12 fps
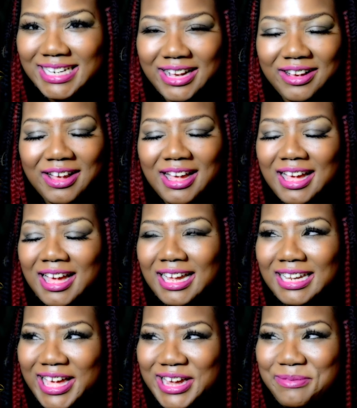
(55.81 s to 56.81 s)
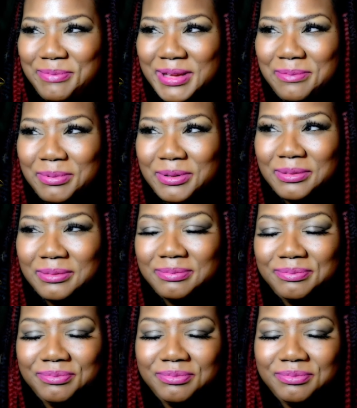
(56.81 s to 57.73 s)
Now, a lot of people